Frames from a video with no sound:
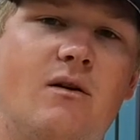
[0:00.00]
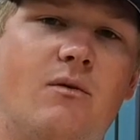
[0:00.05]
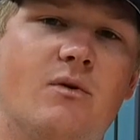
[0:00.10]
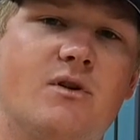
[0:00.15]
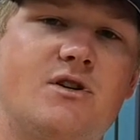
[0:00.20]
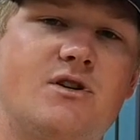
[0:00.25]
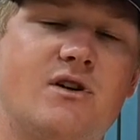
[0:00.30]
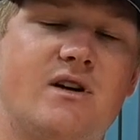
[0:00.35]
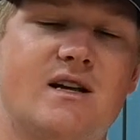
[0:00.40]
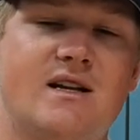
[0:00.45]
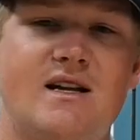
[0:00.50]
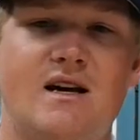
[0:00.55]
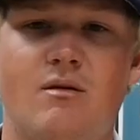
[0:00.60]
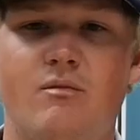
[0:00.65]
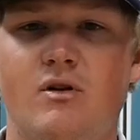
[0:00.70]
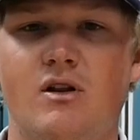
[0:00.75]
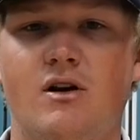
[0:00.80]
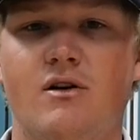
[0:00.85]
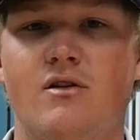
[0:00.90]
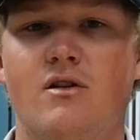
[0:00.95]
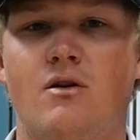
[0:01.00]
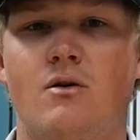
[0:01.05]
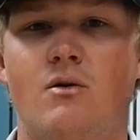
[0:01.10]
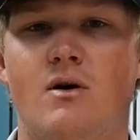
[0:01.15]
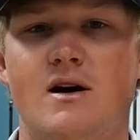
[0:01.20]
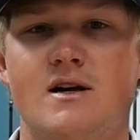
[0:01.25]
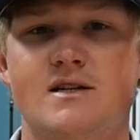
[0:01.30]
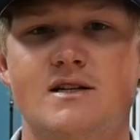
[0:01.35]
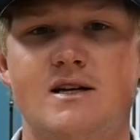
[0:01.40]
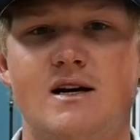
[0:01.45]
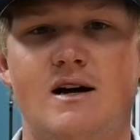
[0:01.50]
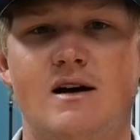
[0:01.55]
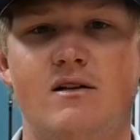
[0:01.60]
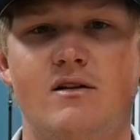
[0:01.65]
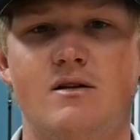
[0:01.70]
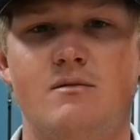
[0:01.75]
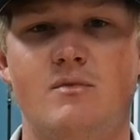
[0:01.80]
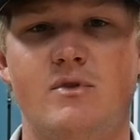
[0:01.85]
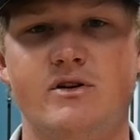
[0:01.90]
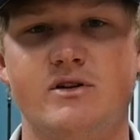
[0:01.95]
Once you get down below the Hiwassee
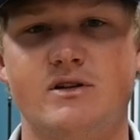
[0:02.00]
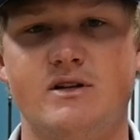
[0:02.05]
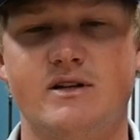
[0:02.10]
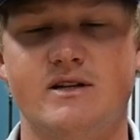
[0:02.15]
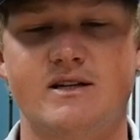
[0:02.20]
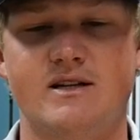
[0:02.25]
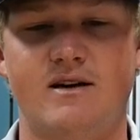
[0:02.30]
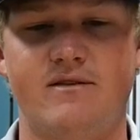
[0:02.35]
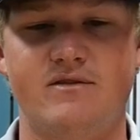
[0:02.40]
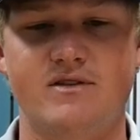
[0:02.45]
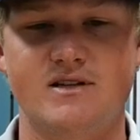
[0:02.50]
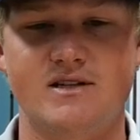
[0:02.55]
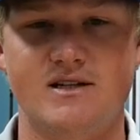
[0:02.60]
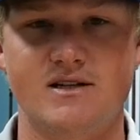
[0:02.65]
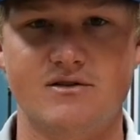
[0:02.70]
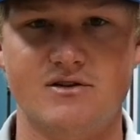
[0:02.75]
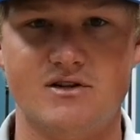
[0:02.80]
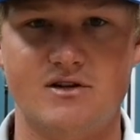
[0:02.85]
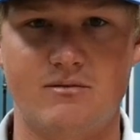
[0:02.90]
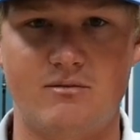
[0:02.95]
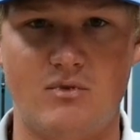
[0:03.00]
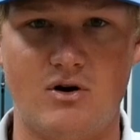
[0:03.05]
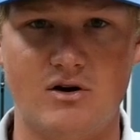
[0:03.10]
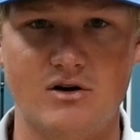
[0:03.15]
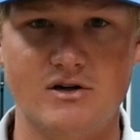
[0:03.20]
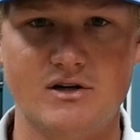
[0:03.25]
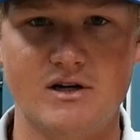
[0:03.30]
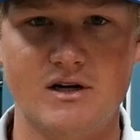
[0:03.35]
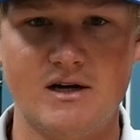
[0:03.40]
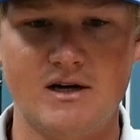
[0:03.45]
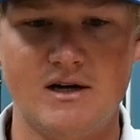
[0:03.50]
Island, most of the stuff is still submerged.